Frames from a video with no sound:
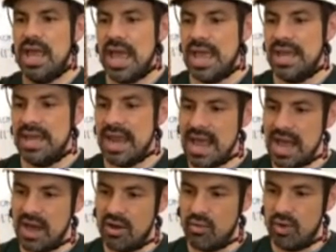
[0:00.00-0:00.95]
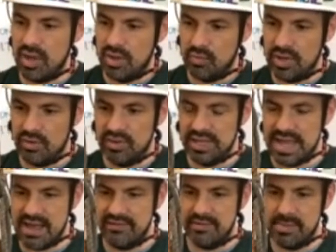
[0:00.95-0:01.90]
And now we only
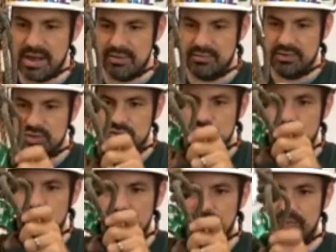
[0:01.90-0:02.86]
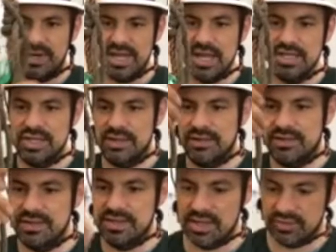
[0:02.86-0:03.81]
have about two or three
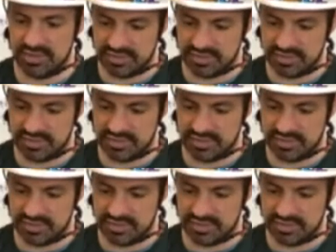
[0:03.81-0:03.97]
inches until it